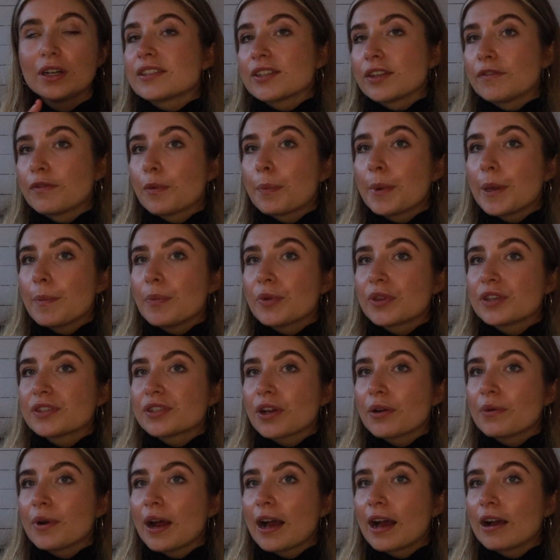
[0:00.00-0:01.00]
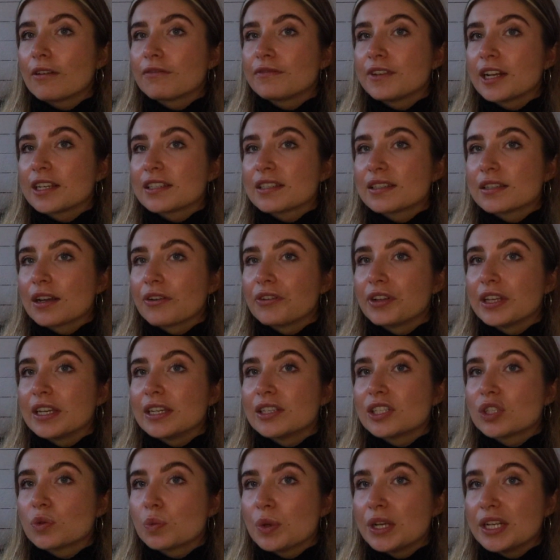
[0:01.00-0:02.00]
So for people that don't have necessarily a
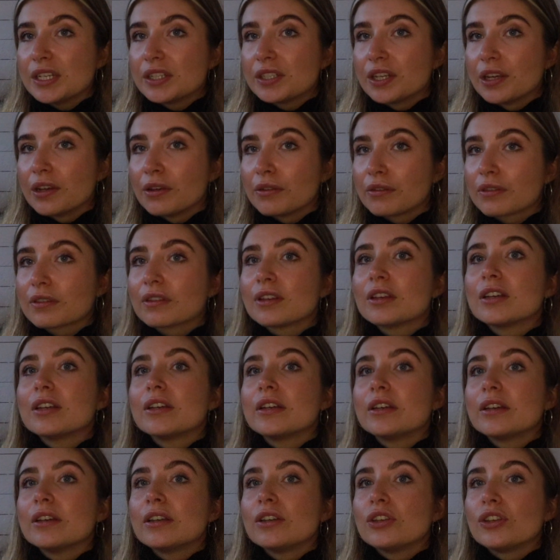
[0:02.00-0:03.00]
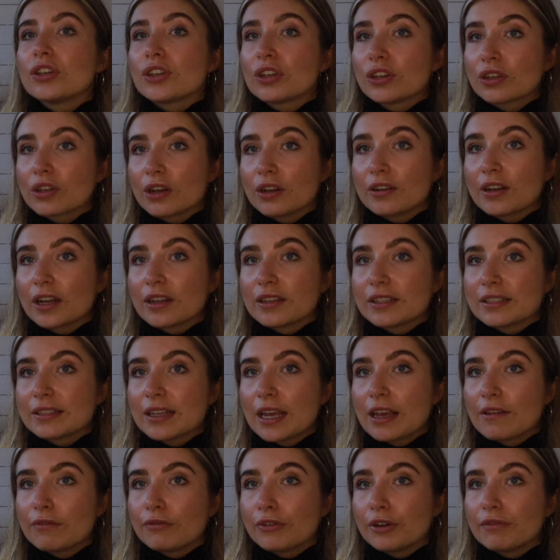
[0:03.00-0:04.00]
sweet tooth, you could go down the
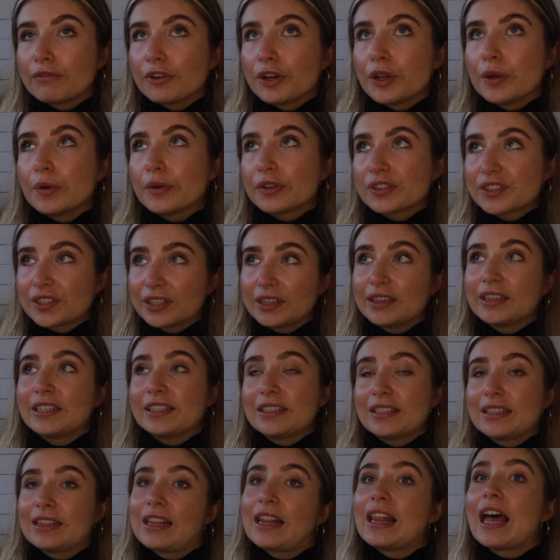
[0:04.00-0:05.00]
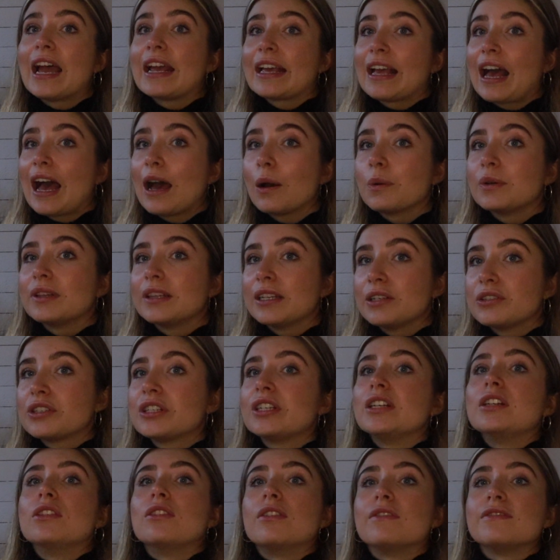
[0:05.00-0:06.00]
savoury route. Like I would
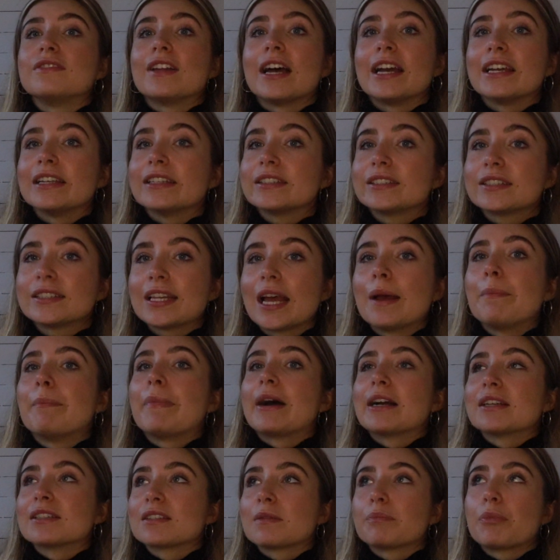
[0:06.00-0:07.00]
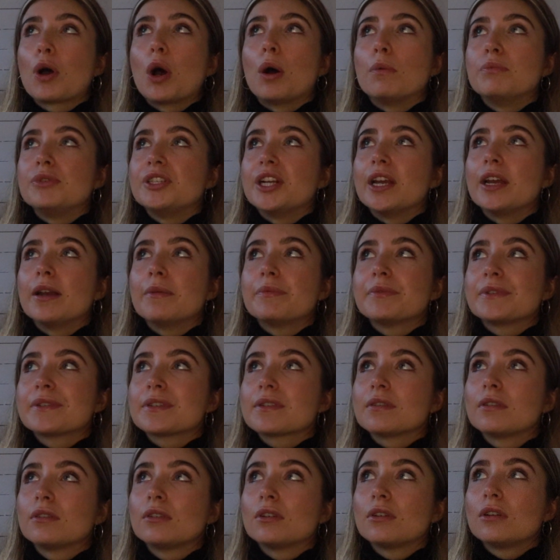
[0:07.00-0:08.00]
literally love like 10 bags of pop
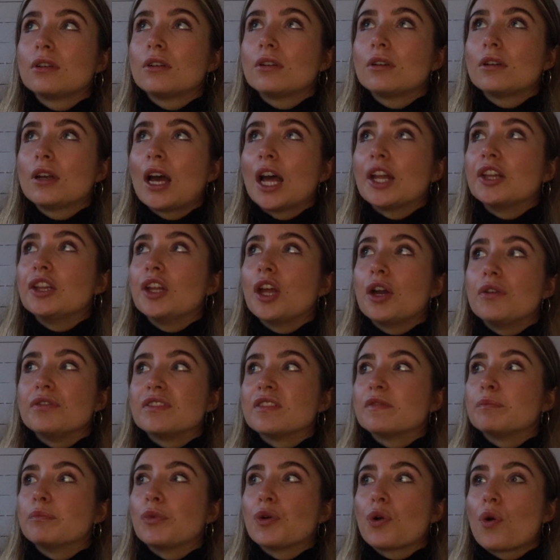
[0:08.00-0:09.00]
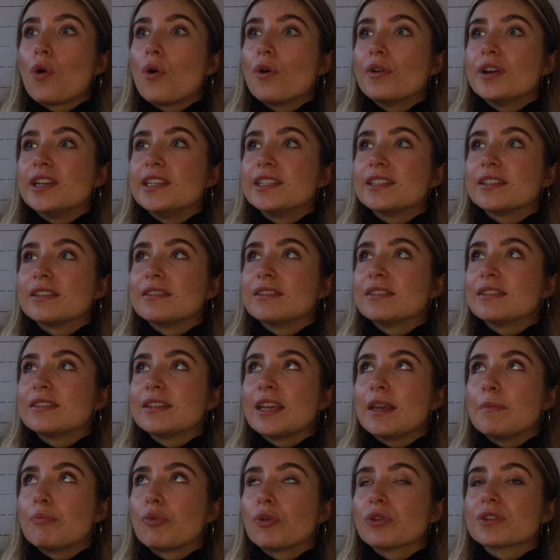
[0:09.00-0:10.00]
chips and loads of McCoys and
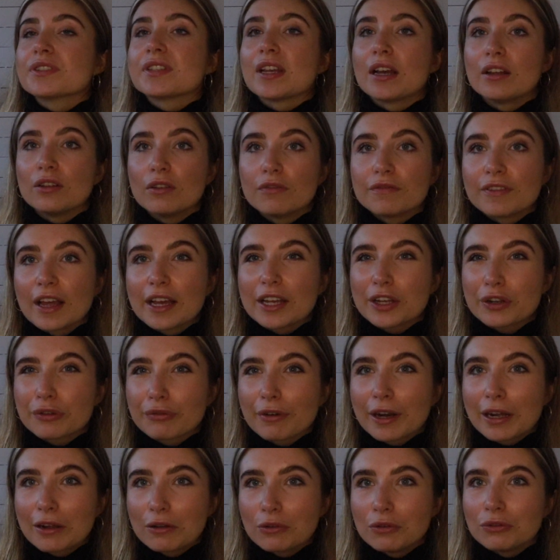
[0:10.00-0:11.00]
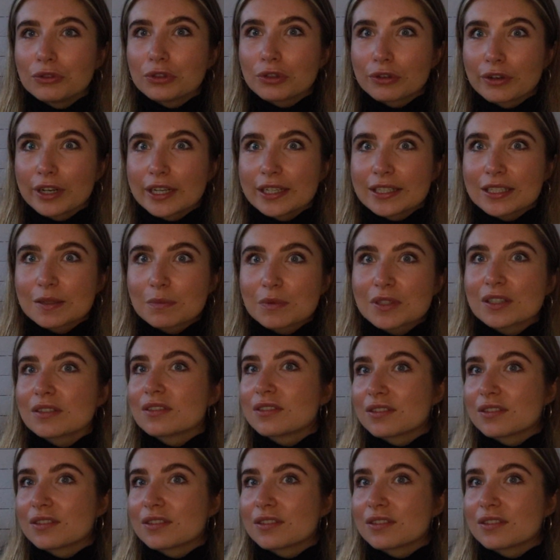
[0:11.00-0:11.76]
Seabrooks. I love like crinkled crisps.